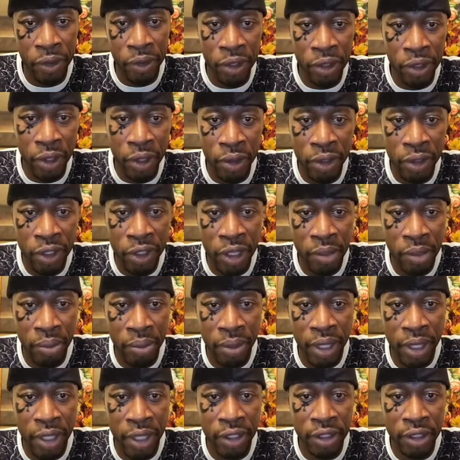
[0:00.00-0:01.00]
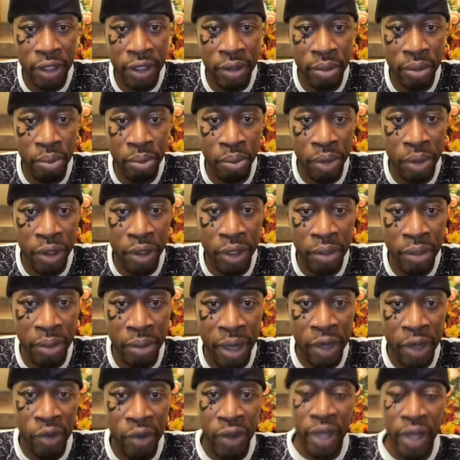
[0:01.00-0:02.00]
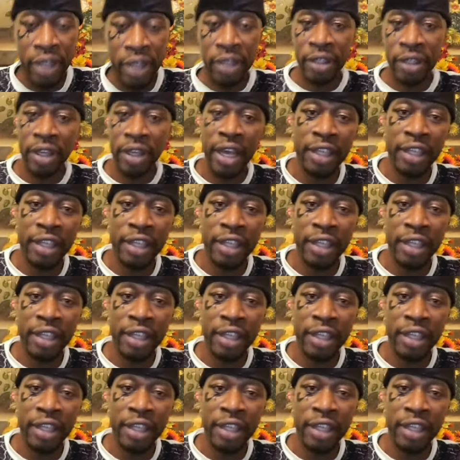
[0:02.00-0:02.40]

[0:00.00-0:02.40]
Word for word: using those templates, building my credit.